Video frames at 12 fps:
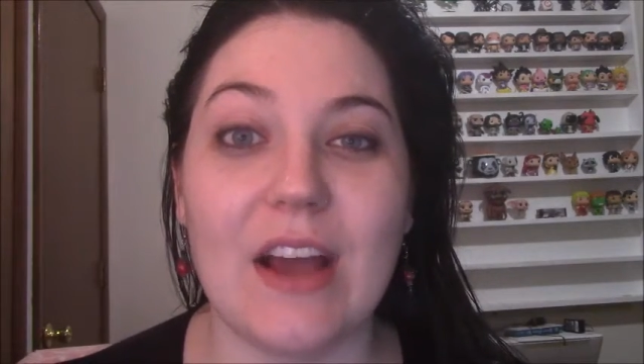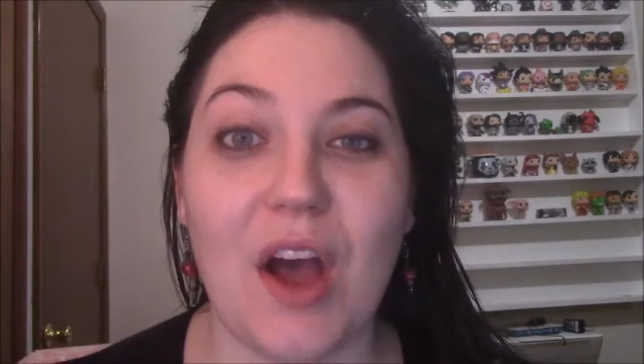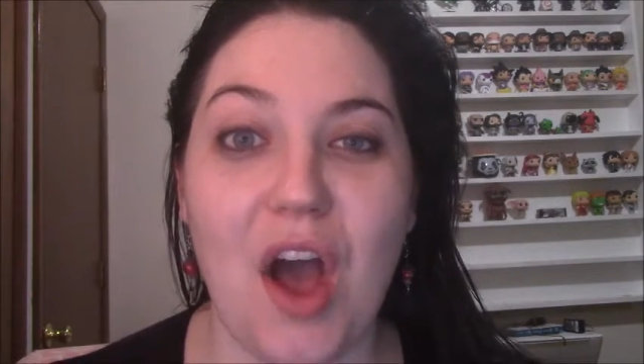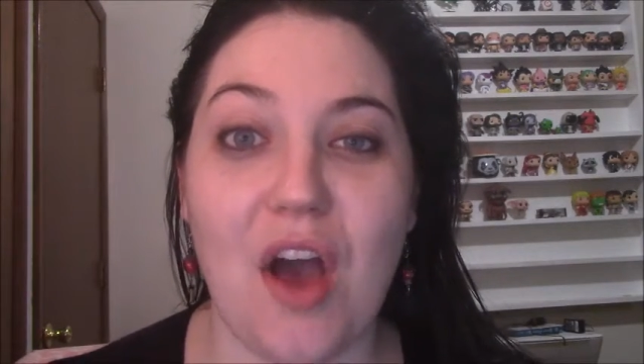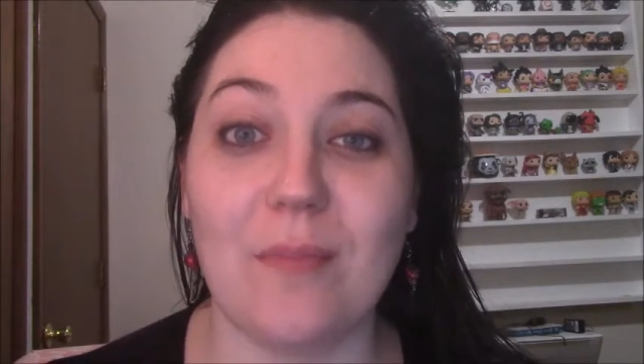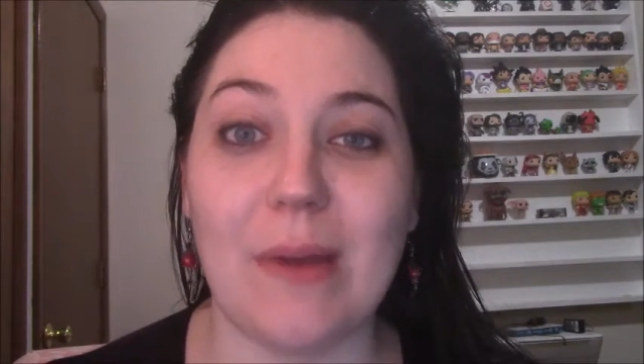
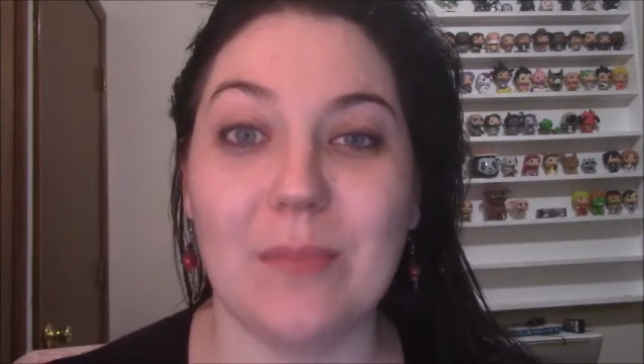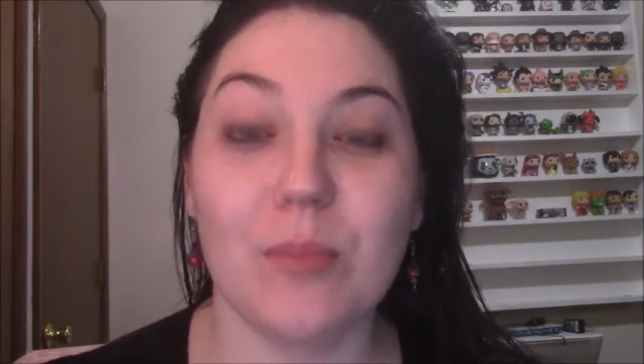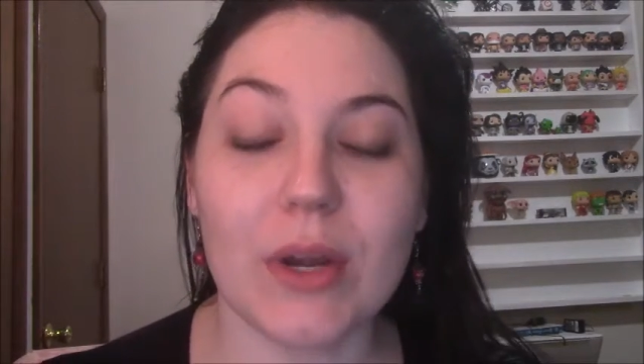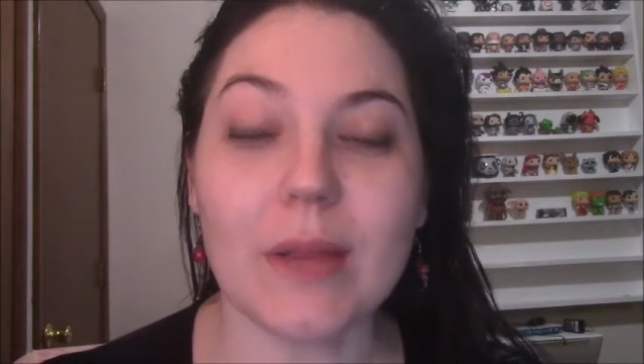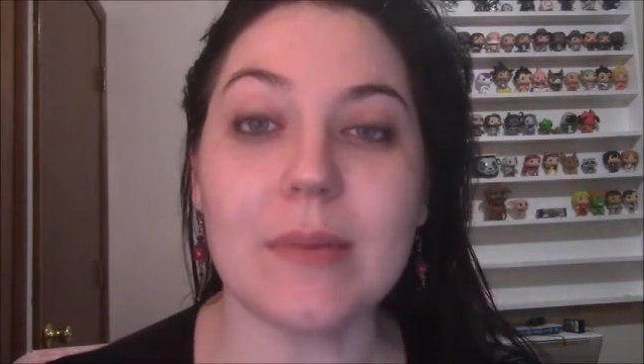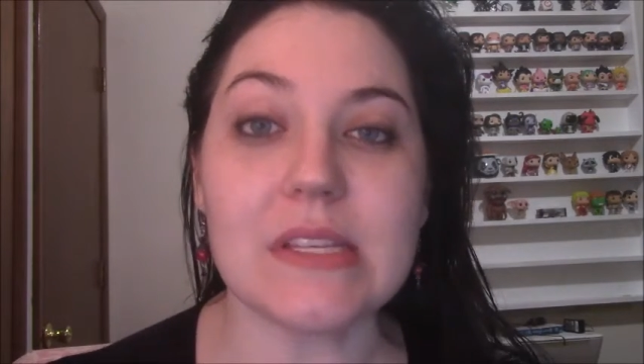I've been
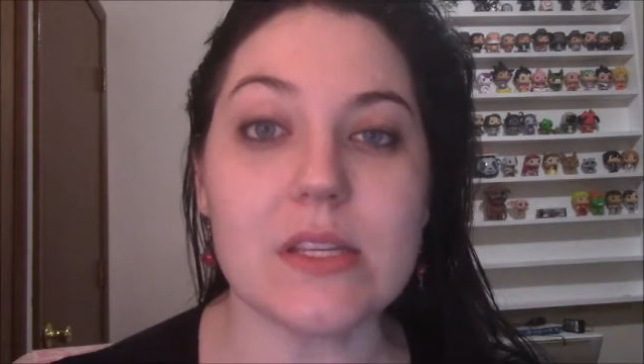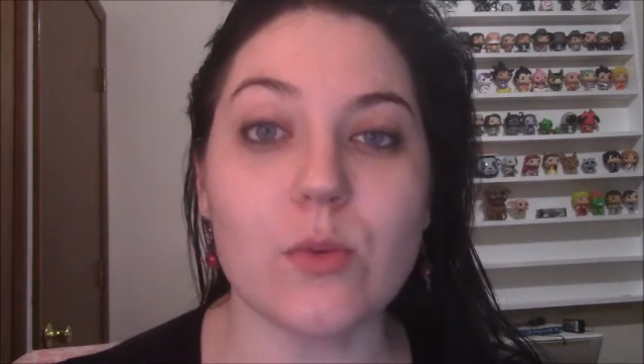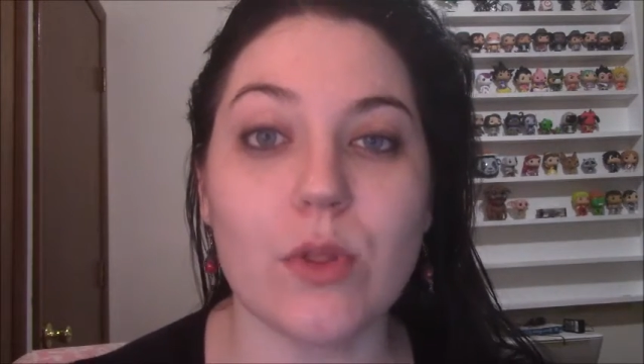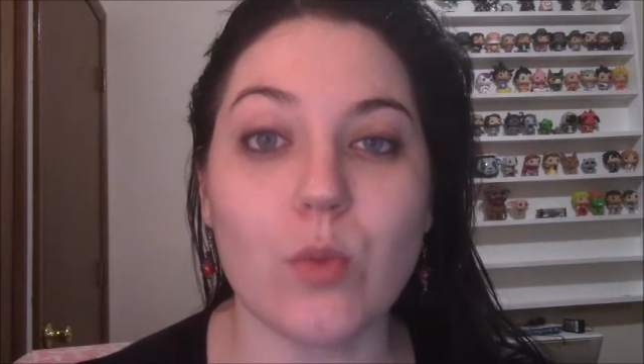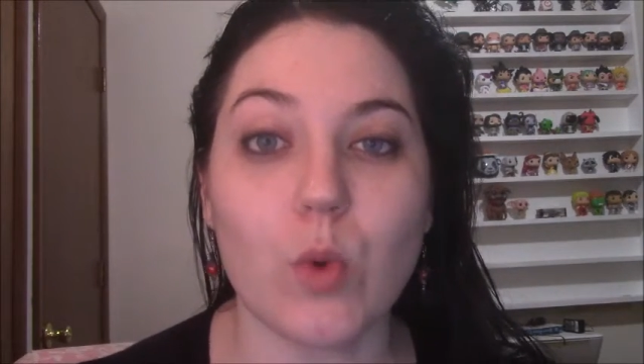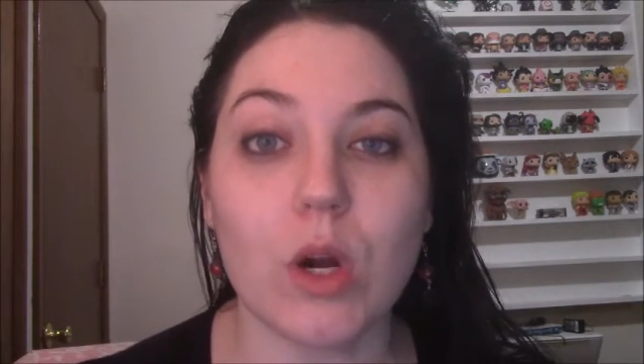pretty busy
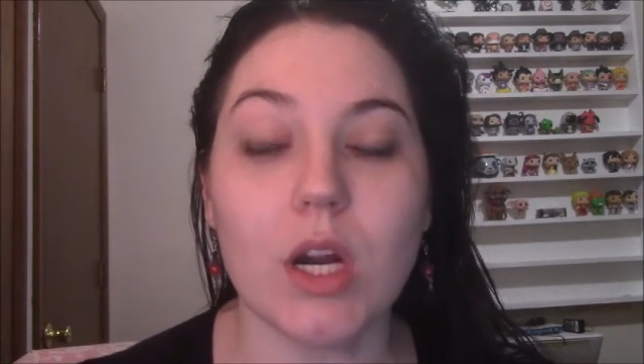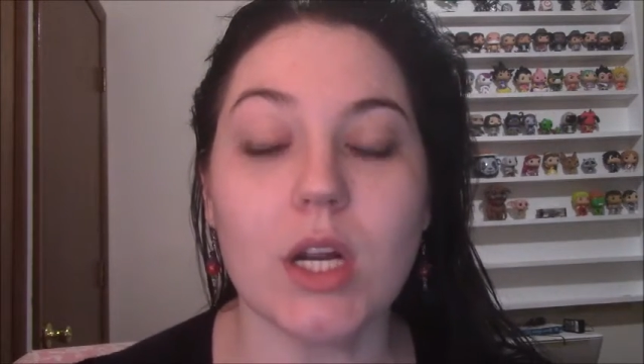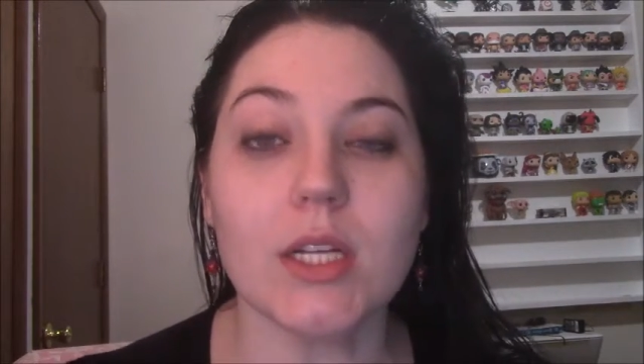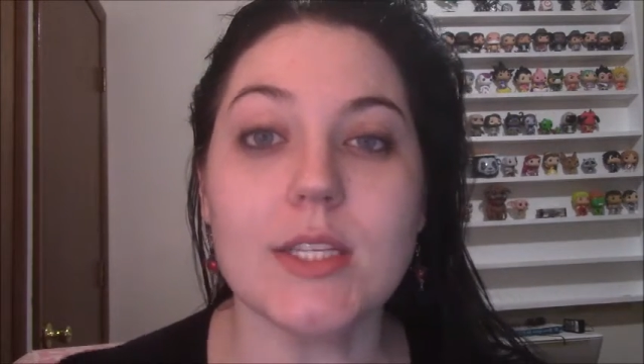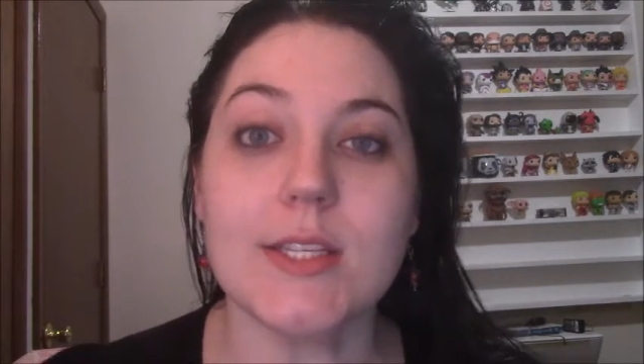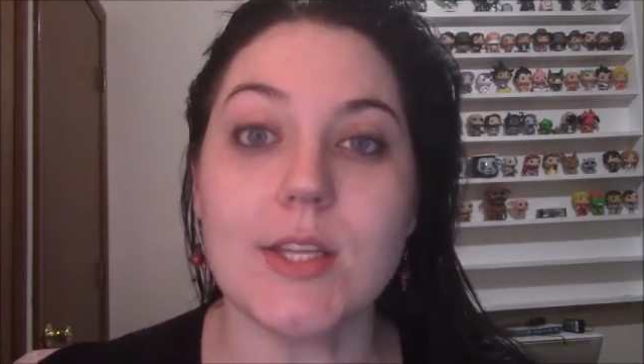with
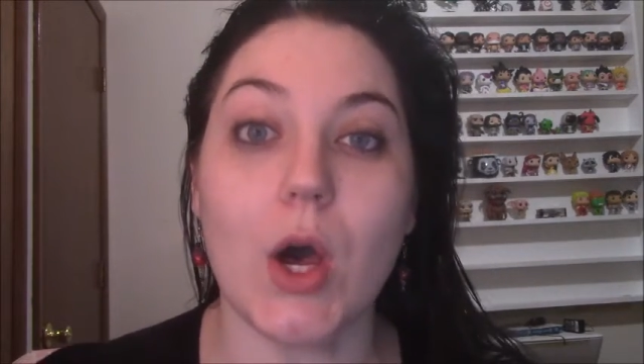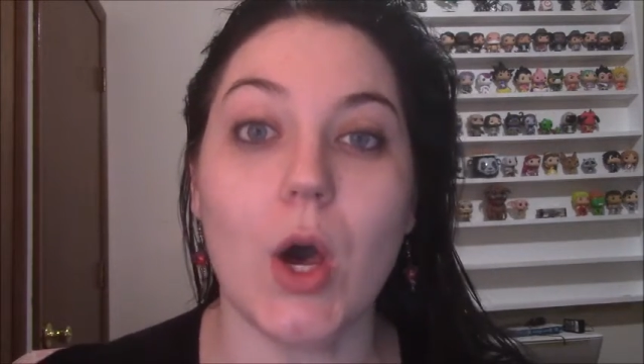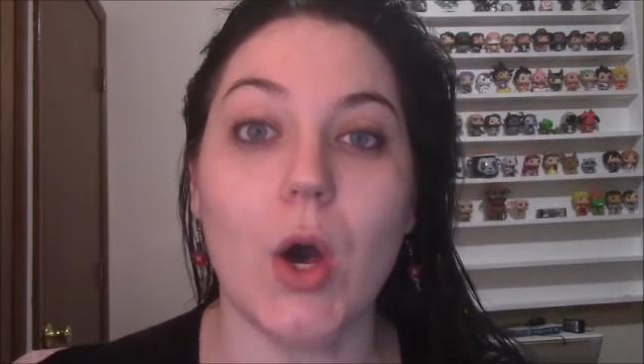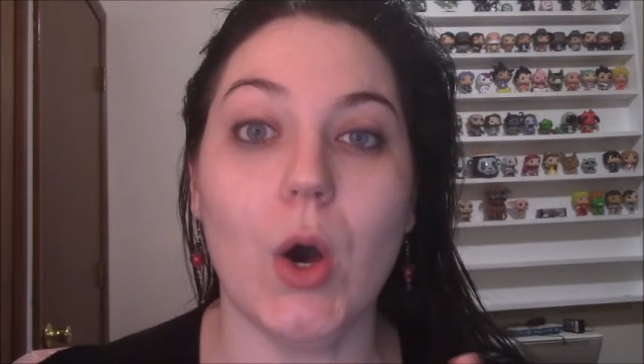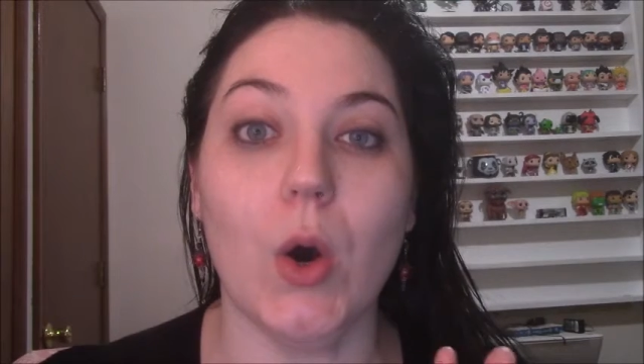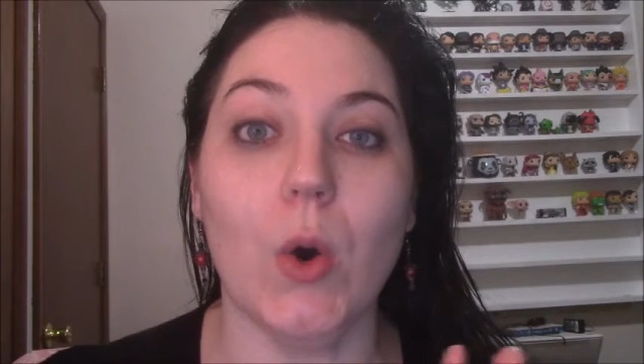work,
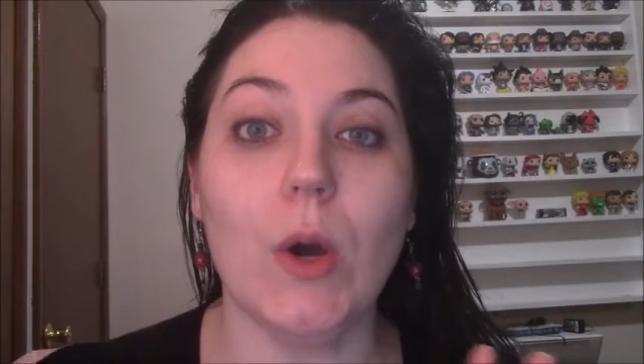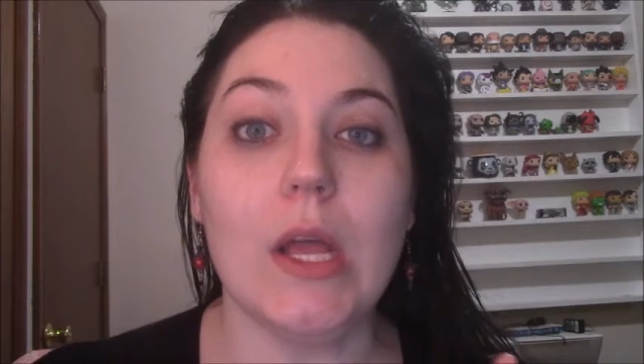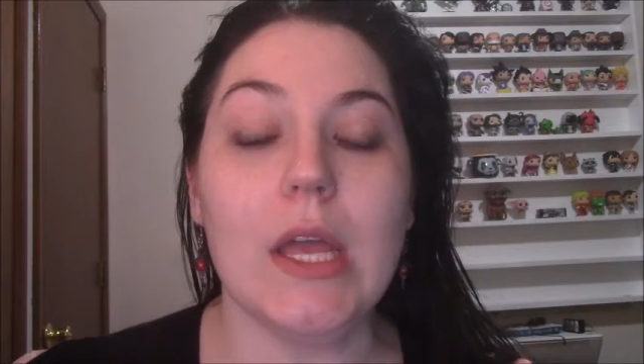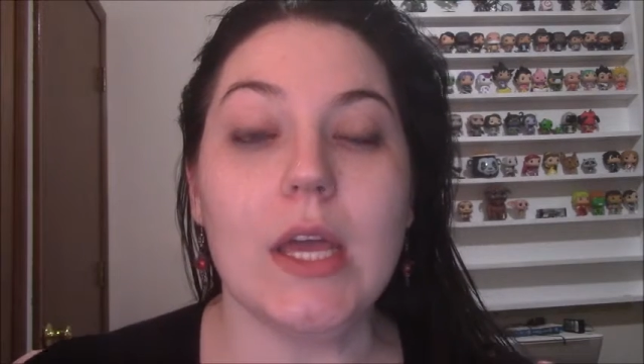so